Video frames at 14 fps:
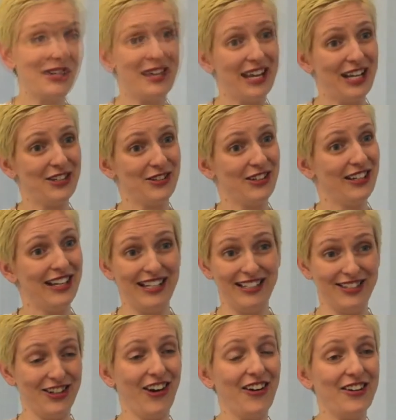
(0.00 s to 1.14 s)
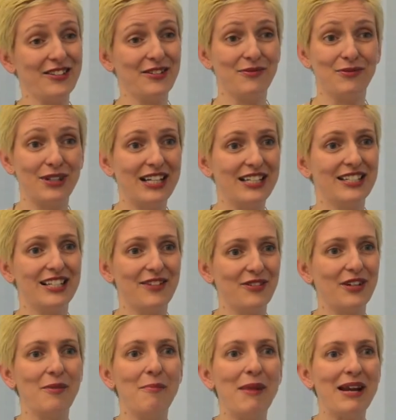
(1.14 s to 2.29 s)
Adrian and Cyrus, they've really
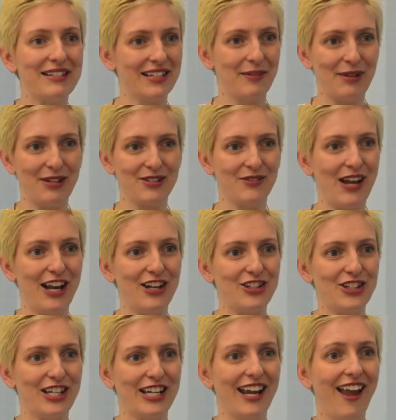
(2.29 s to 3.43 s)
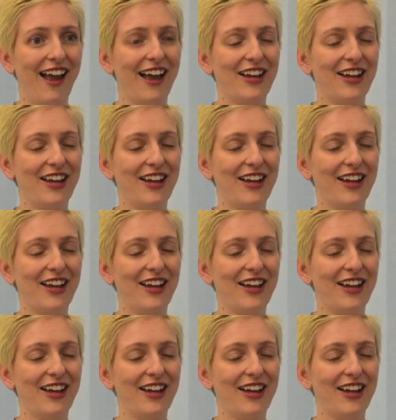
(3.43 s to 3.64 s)
delivered an amazing amount of energy